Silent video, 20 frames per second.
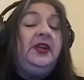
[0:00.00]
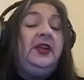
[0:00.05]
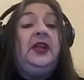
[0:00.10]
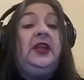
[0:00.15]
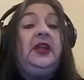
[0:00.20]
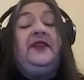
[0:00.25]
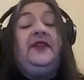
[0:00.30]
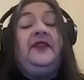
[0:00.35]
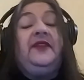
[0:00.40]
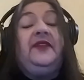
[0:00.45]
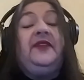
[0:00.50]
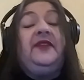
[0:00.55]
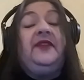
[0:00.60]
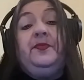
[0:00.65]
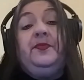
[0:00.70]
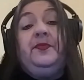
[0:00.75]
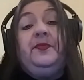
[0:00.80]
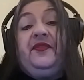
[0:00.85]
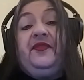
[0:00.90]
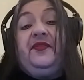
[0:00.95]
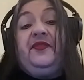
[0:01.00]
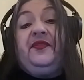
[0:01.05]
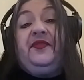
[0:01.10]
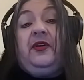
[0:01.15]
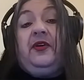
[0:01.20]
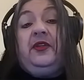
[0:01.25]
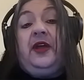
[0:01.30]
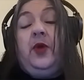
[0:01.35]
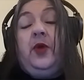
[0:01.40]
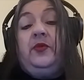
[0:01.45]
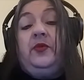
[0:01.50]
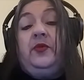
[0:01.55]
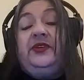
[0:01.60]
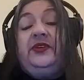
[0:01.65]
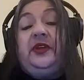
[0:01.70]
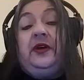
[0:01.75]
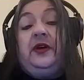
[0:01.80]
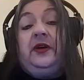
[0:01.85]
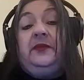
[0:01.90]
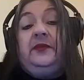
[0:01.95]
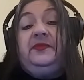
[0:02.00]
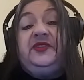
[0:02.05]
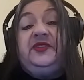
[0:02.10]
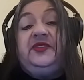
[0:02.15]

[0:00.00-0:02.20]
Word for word: like if you prefer like one with uh,